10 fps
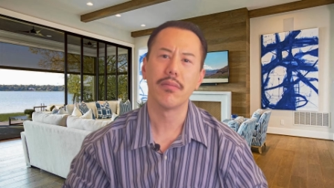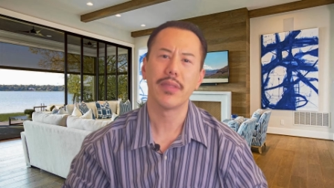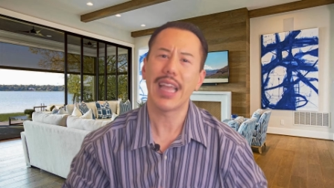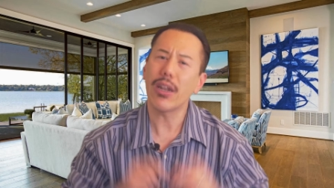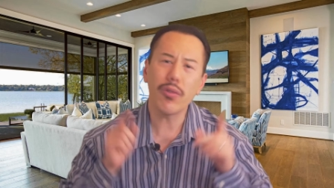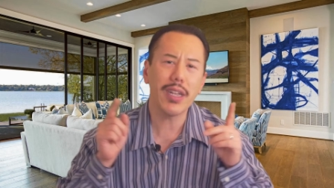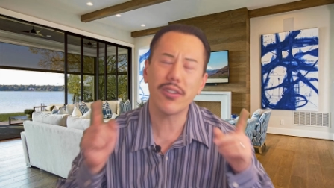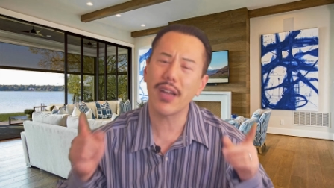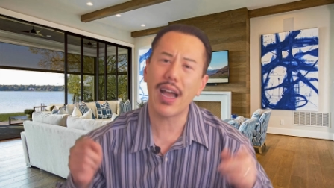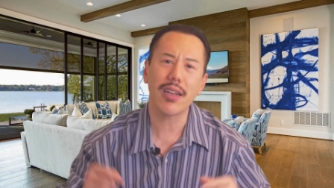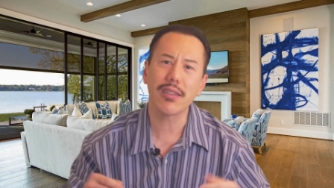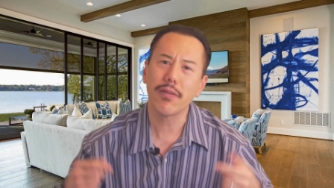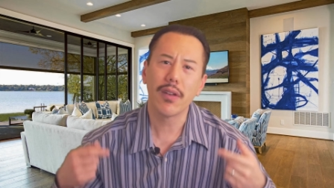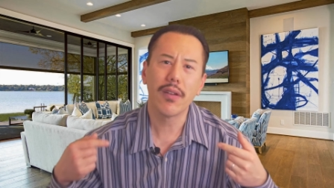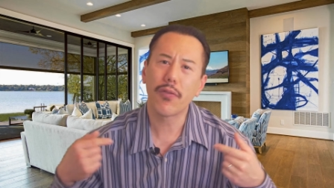they don't need to
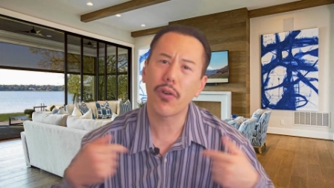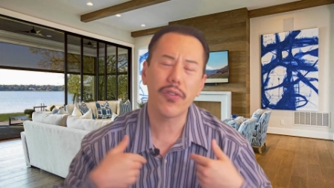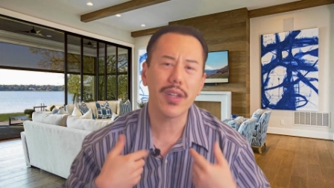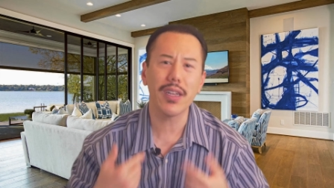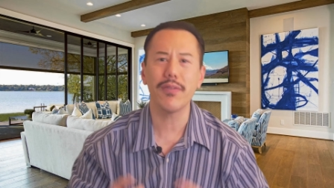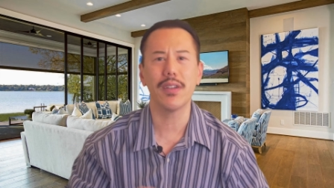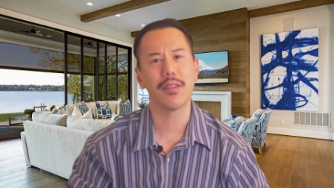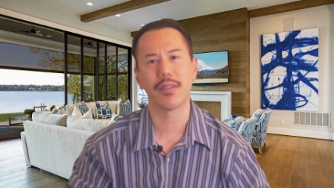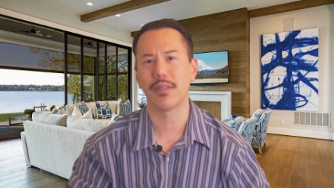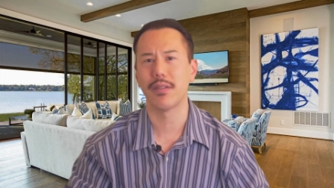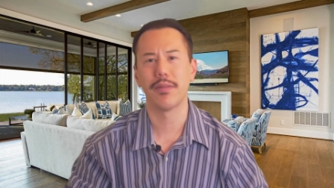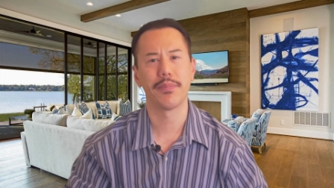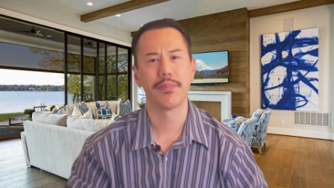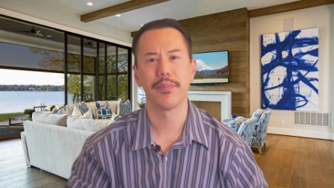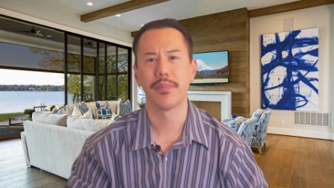ask for forgiveness
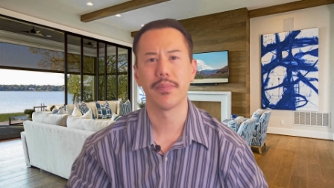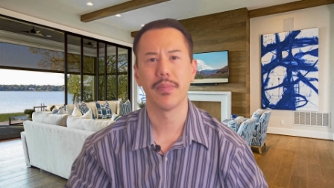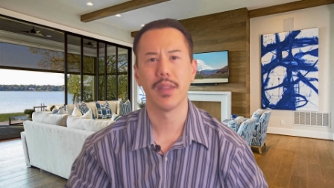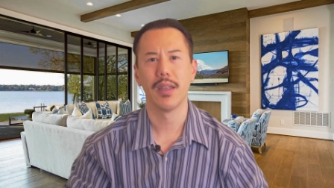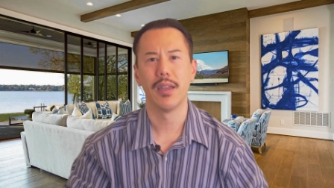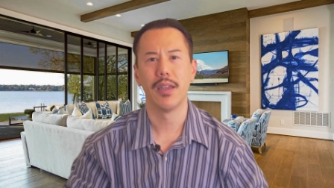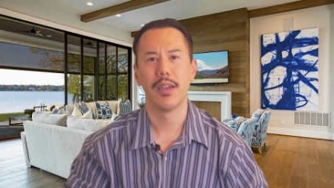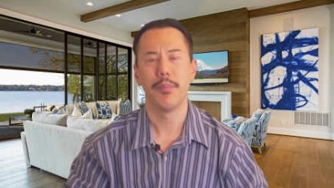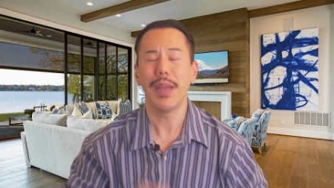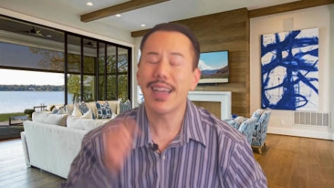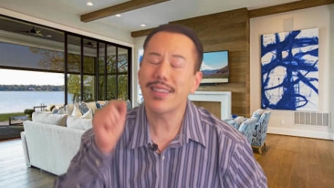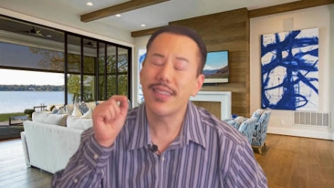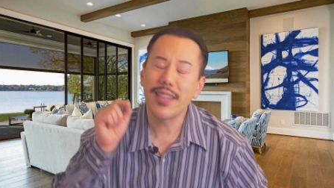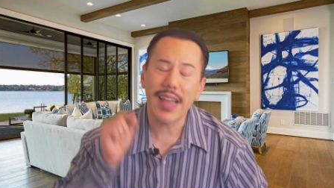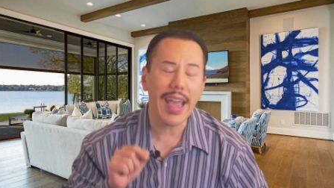because
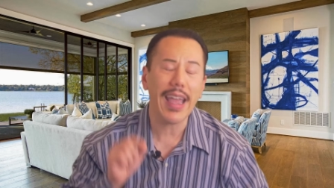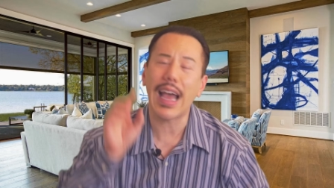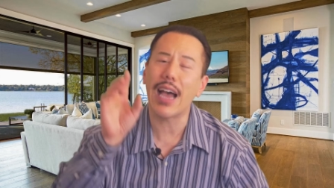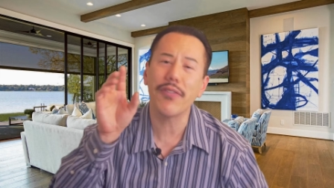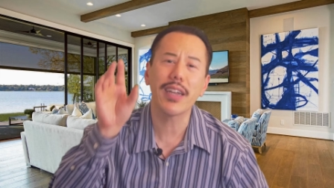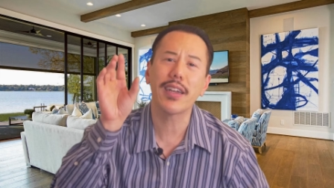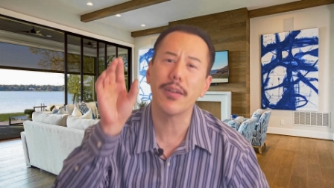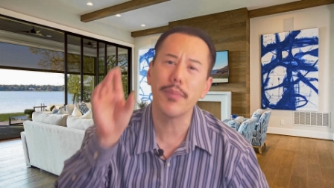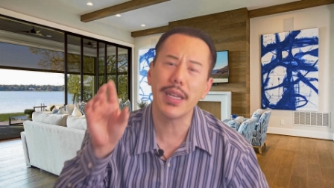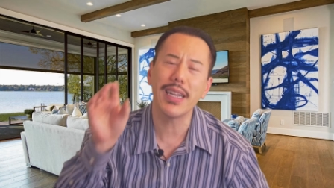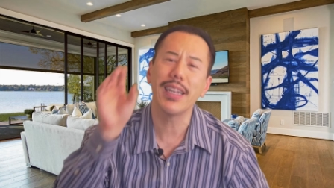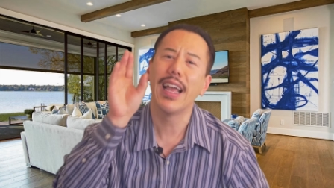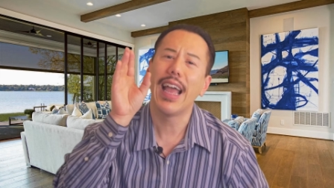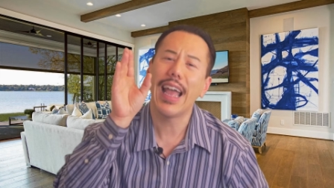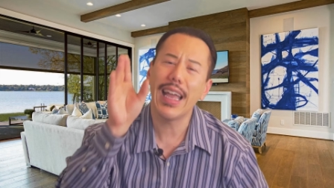they haven't committed
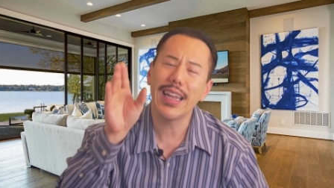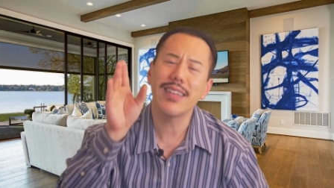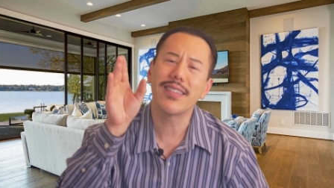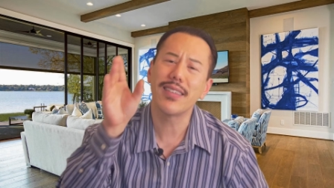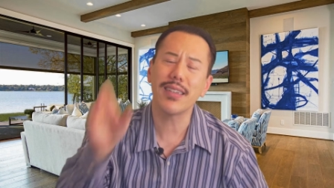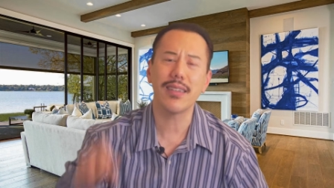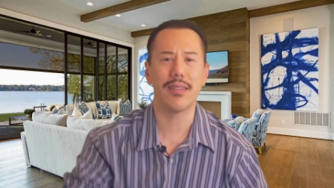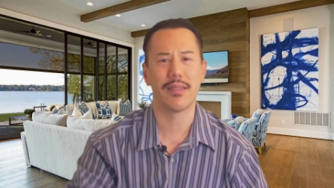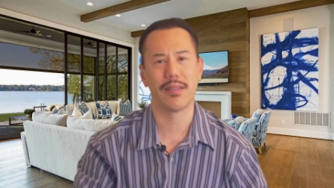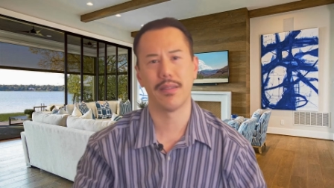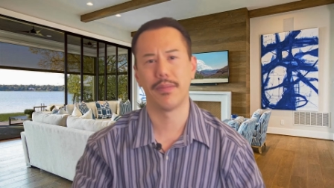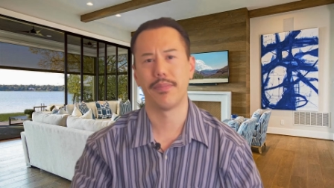any sins.